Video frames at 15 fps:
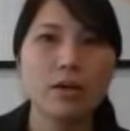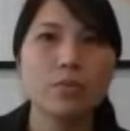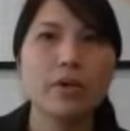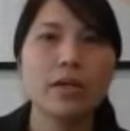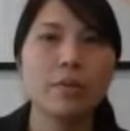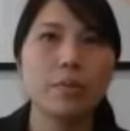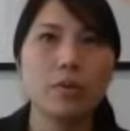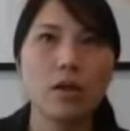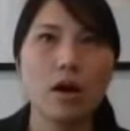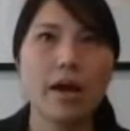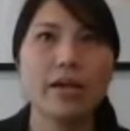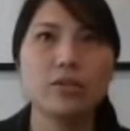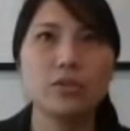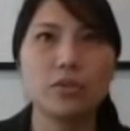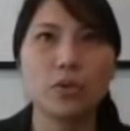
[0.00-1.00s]
someone
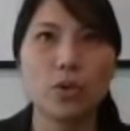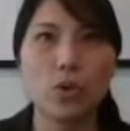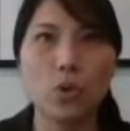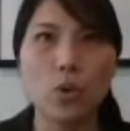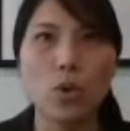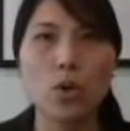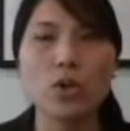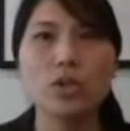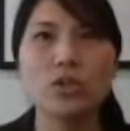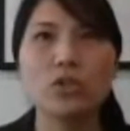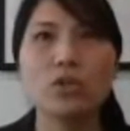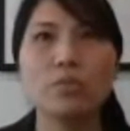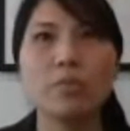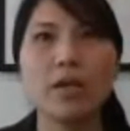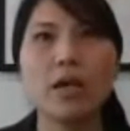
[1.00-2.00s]
applying to the
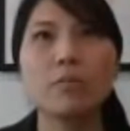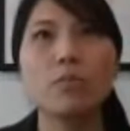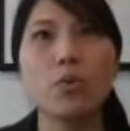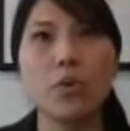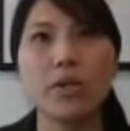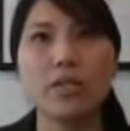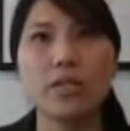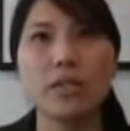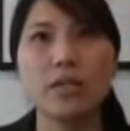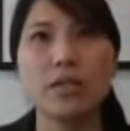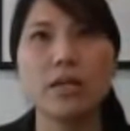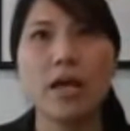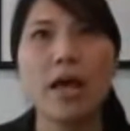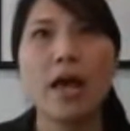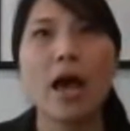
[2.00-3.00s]
court to be
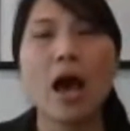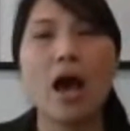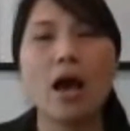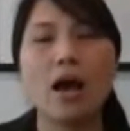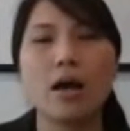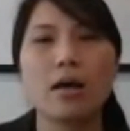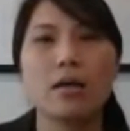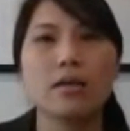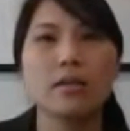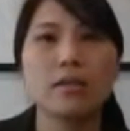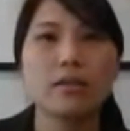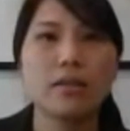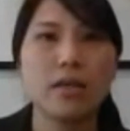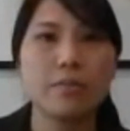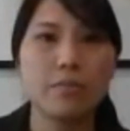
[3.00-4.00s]
appointed
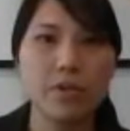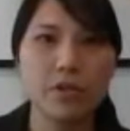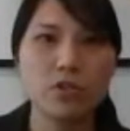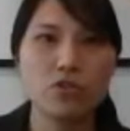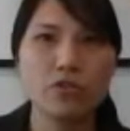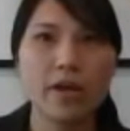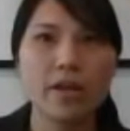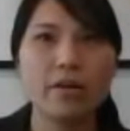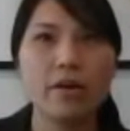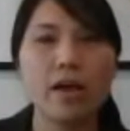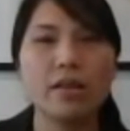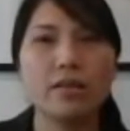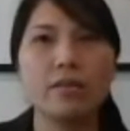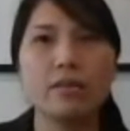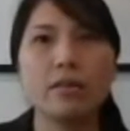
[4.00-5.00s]
the administrator,
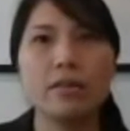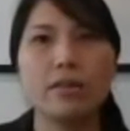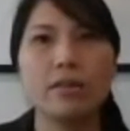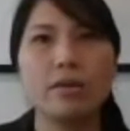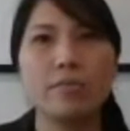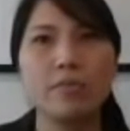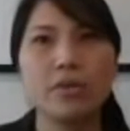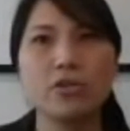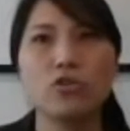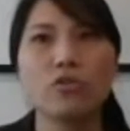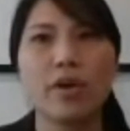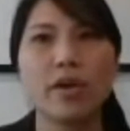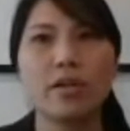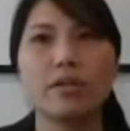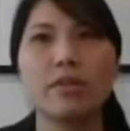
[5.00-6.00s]
and the
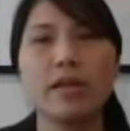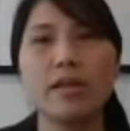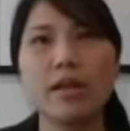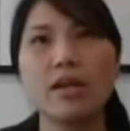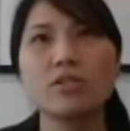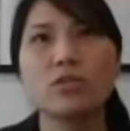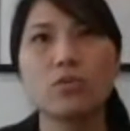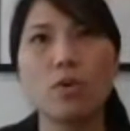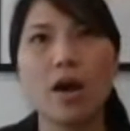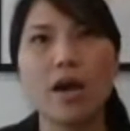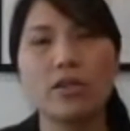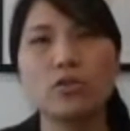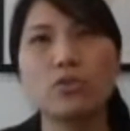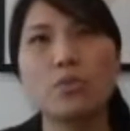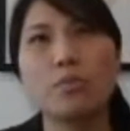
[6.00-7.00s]
administrator then has the
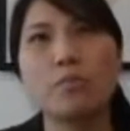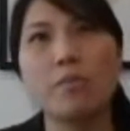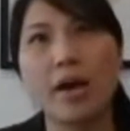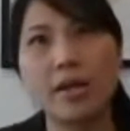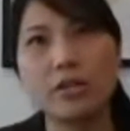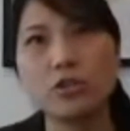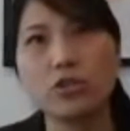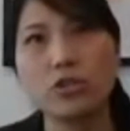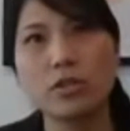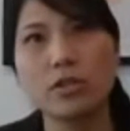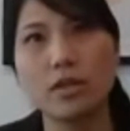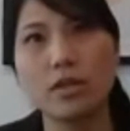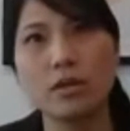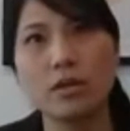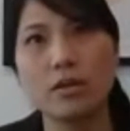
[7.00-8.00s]
right to manage
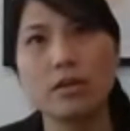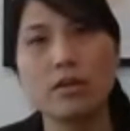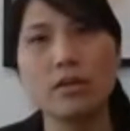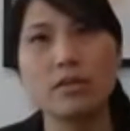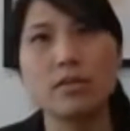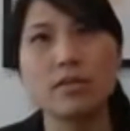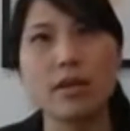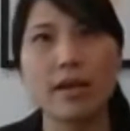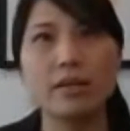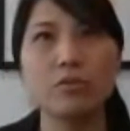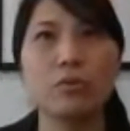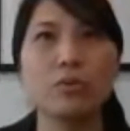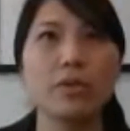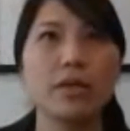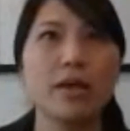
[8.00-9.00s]
the estate
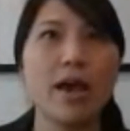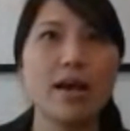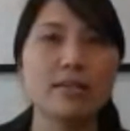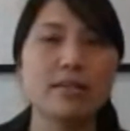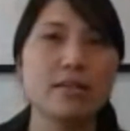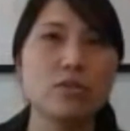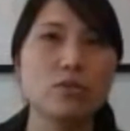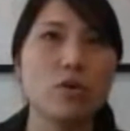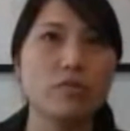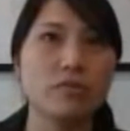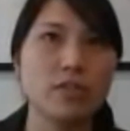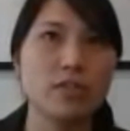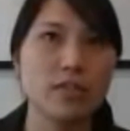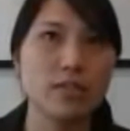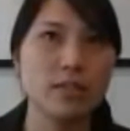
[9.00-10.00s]
or the assets of
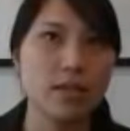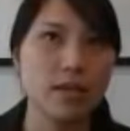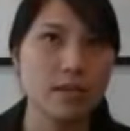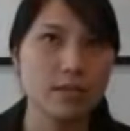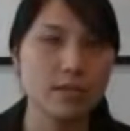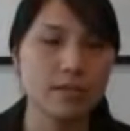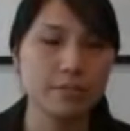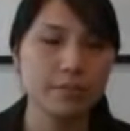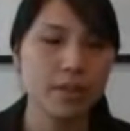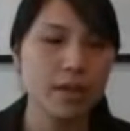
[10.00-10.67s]
the deceased.